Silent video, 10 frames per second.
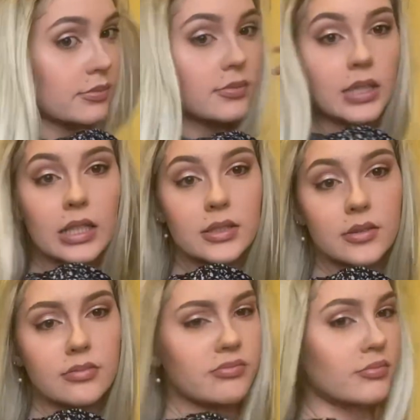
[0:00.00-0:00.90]

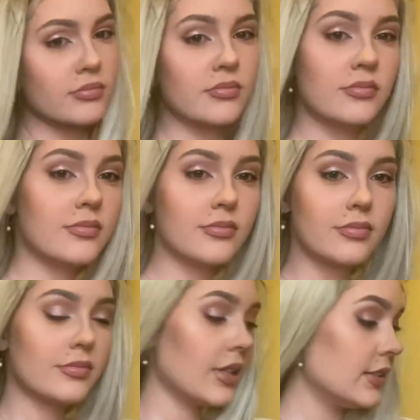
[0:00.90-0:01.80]
It's
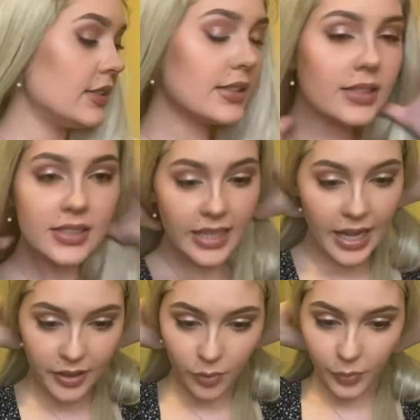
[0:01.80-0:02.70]
just a
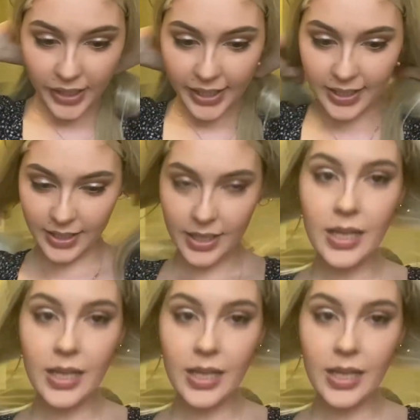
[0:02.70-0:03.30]
standard wig.